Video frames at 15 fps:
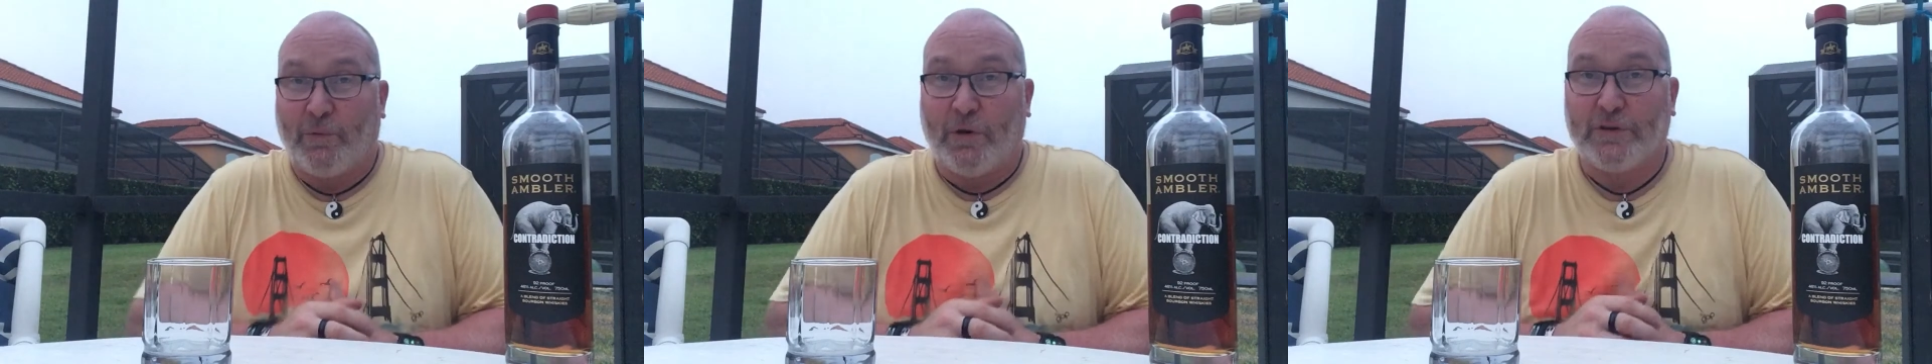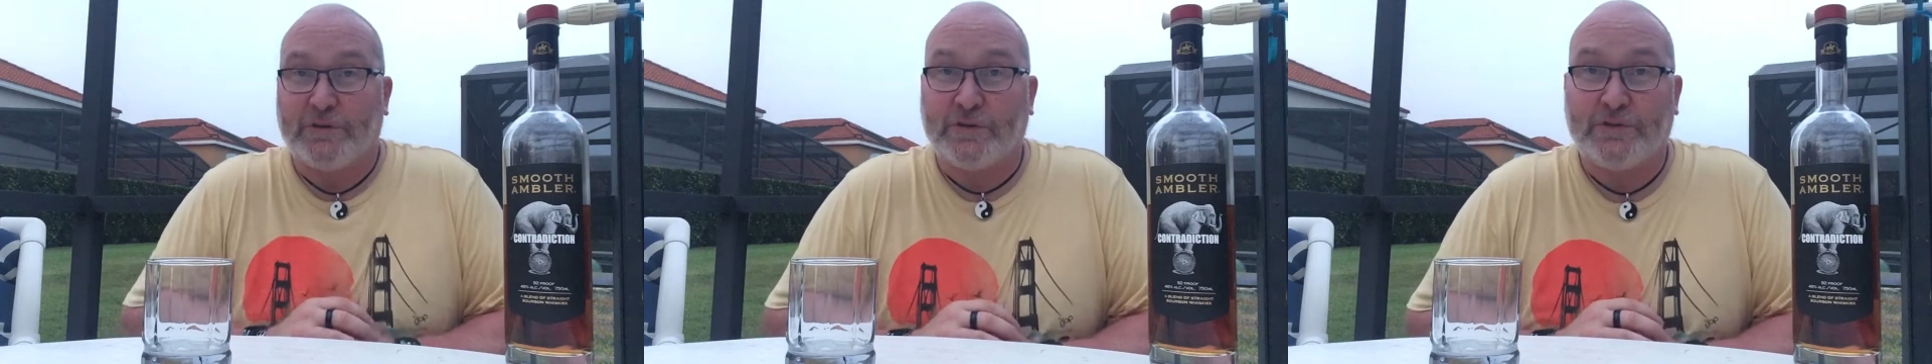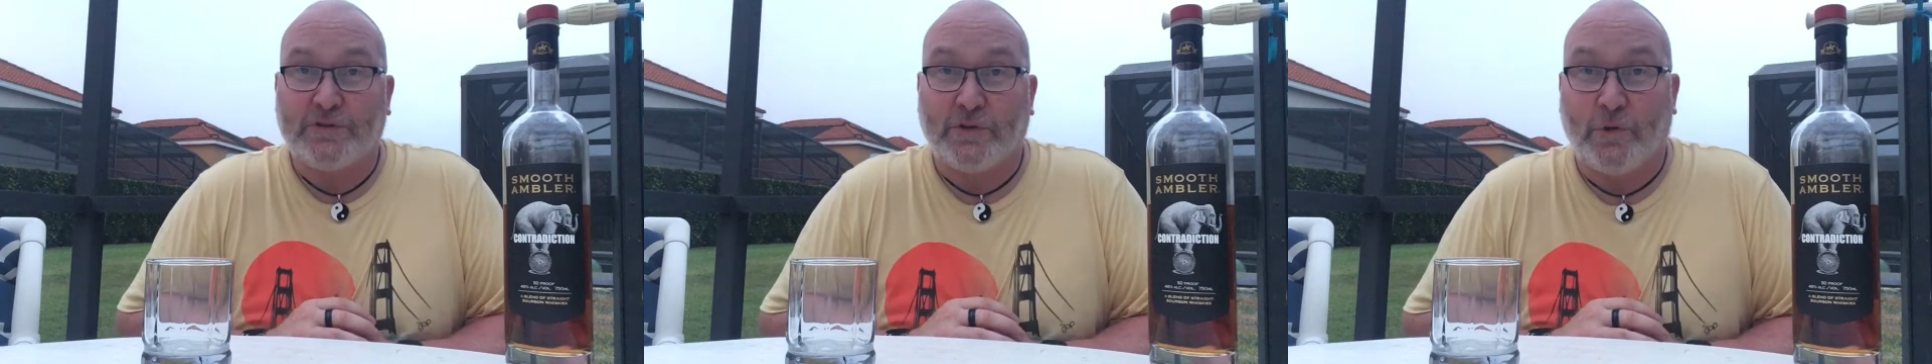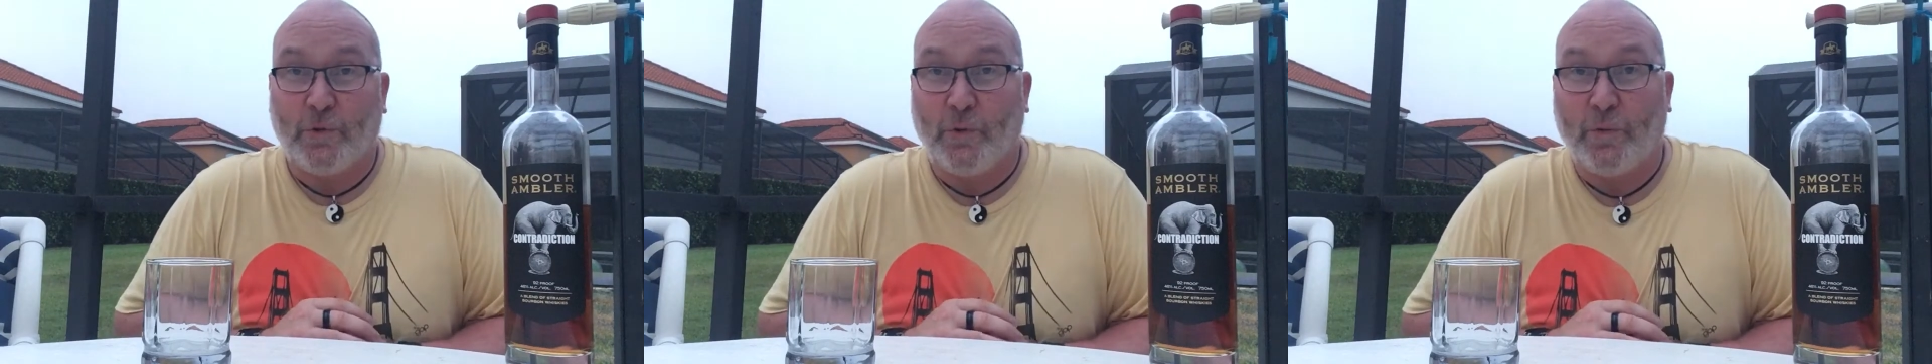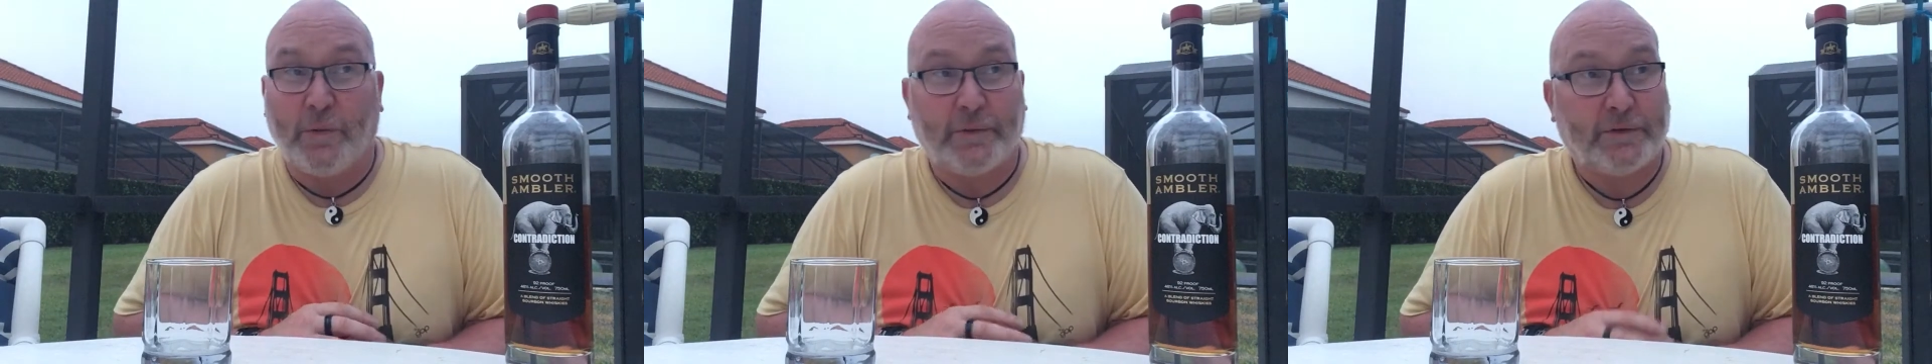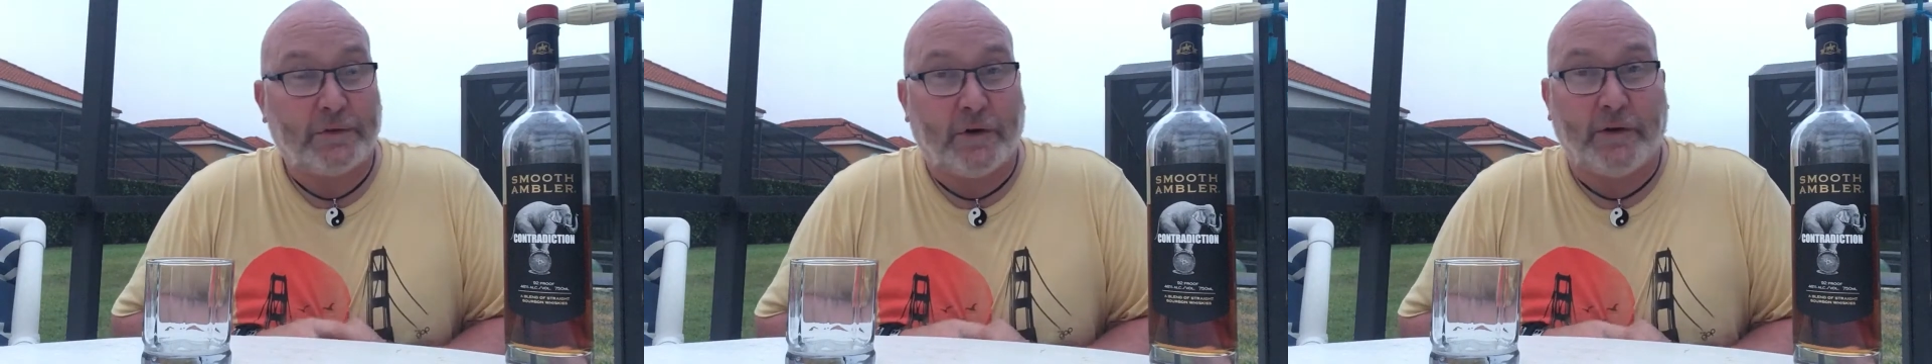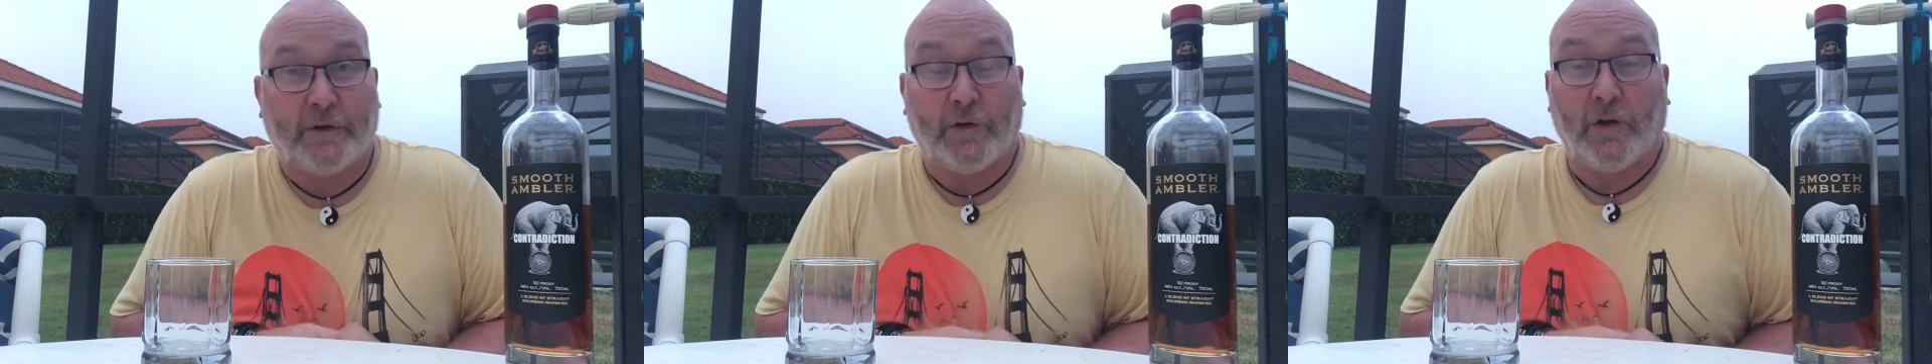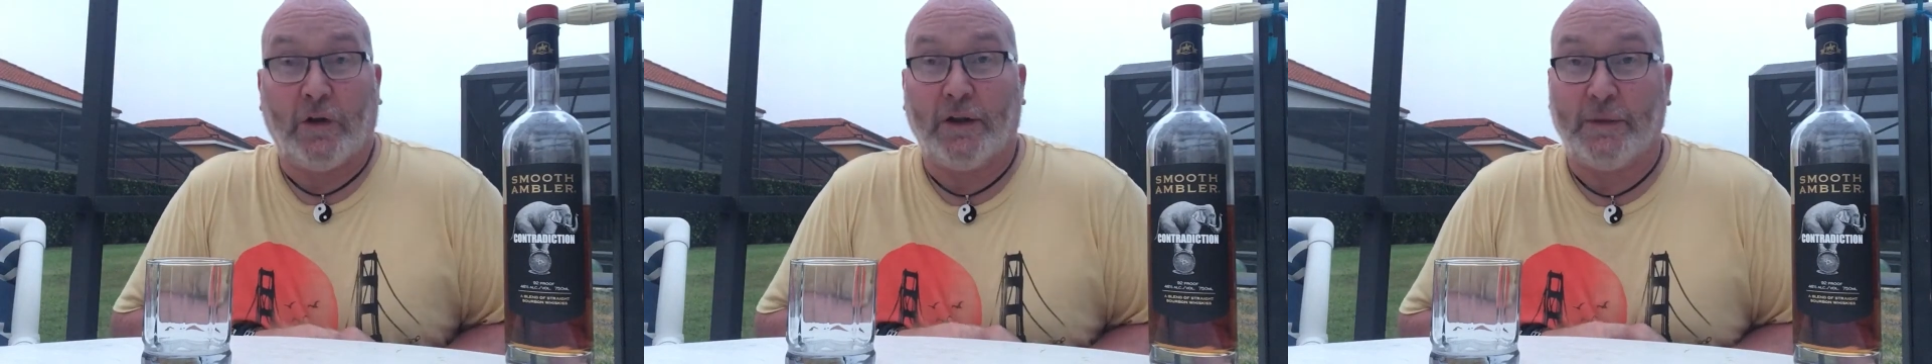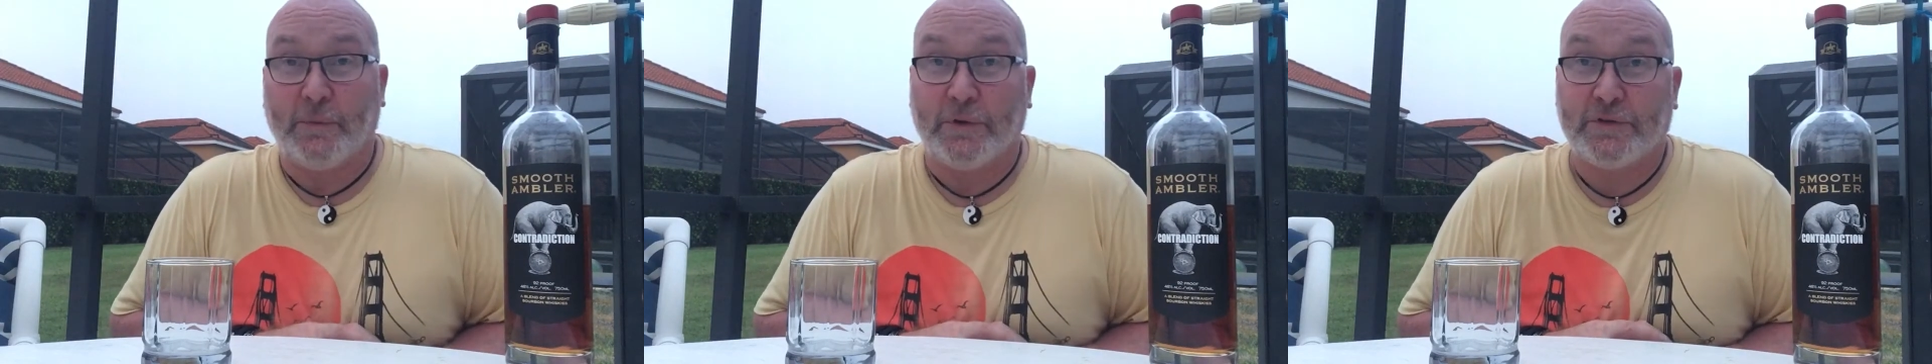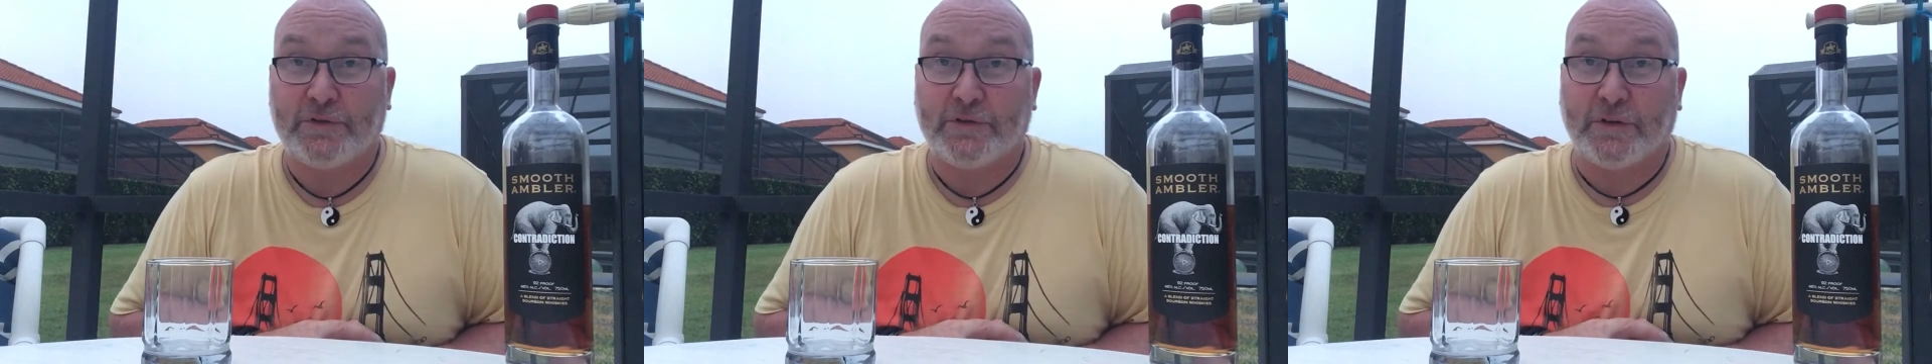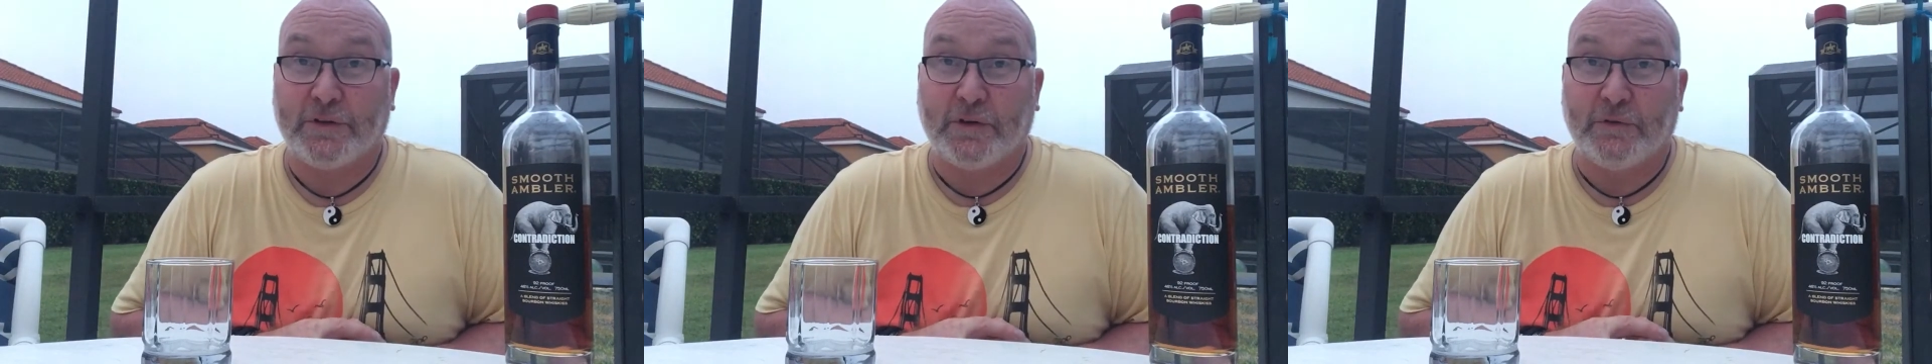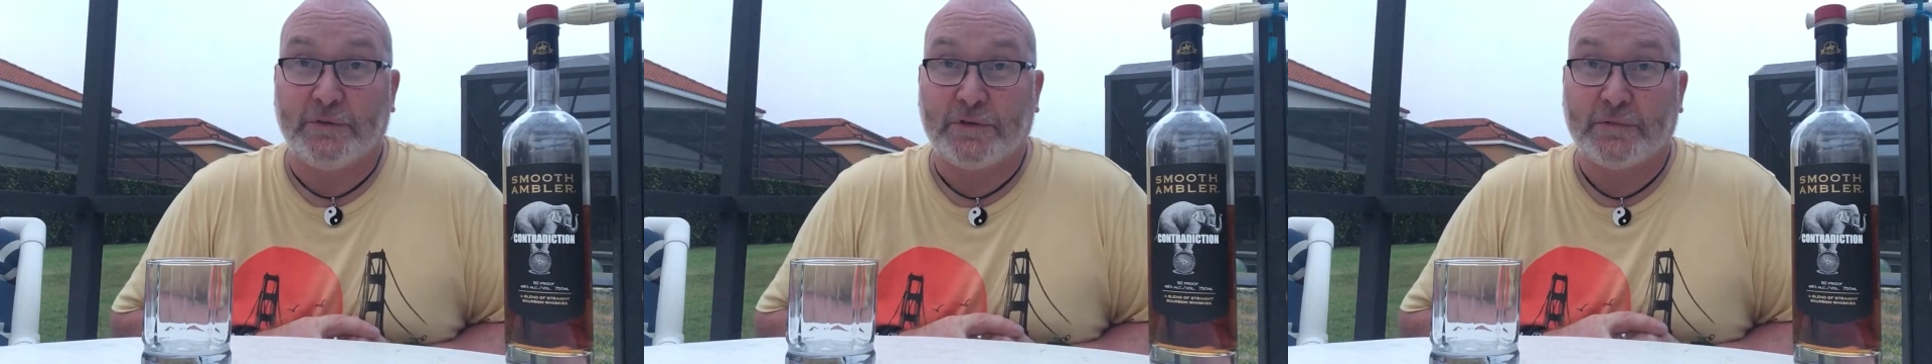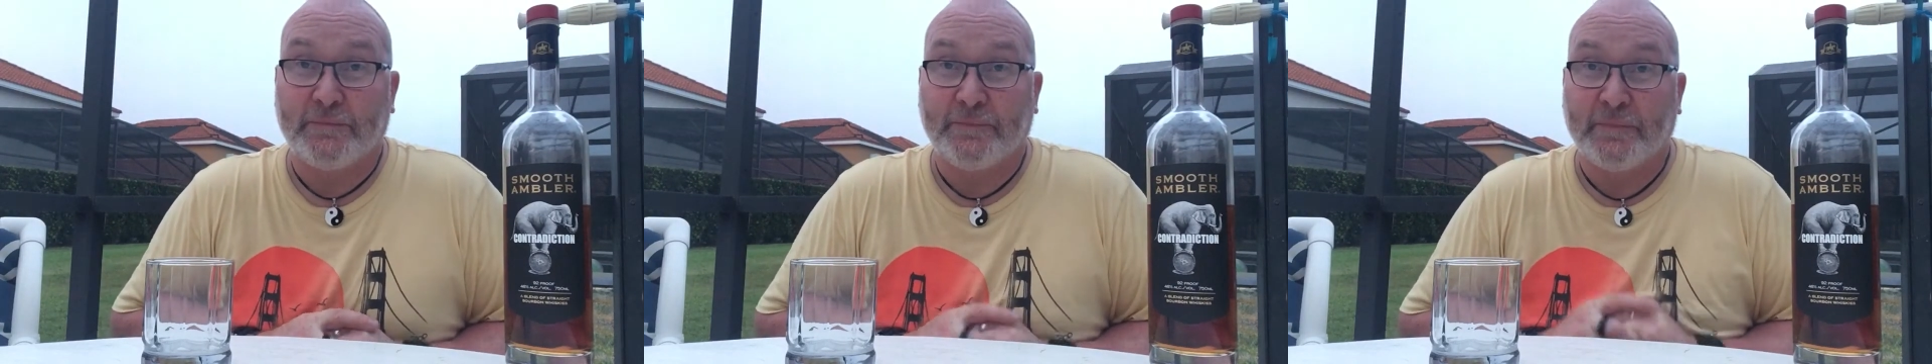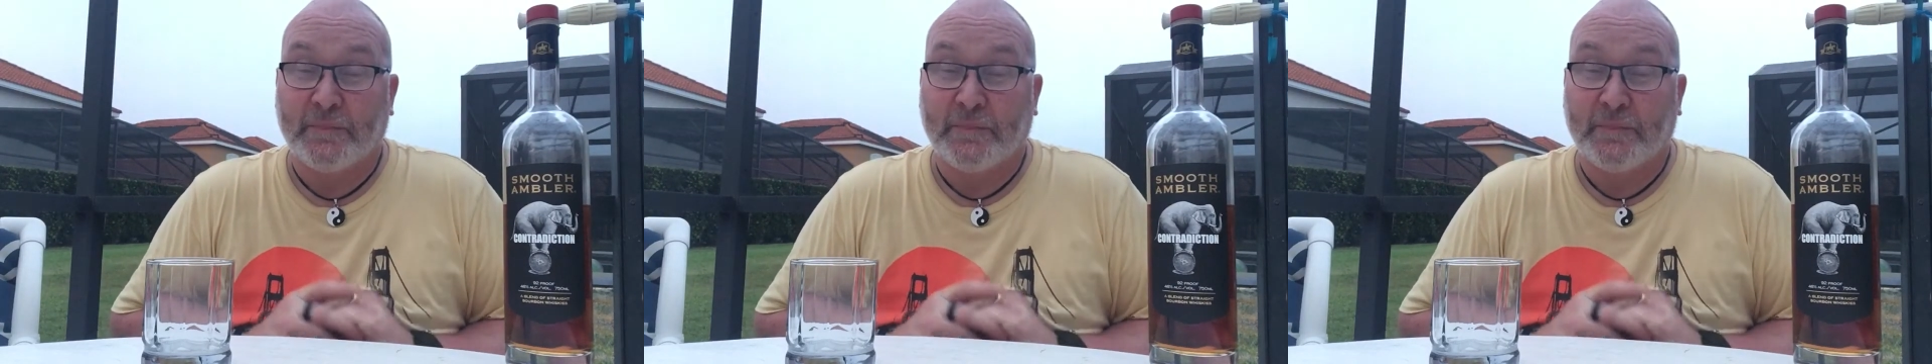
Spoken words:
watch a show down in Hollywood Studios.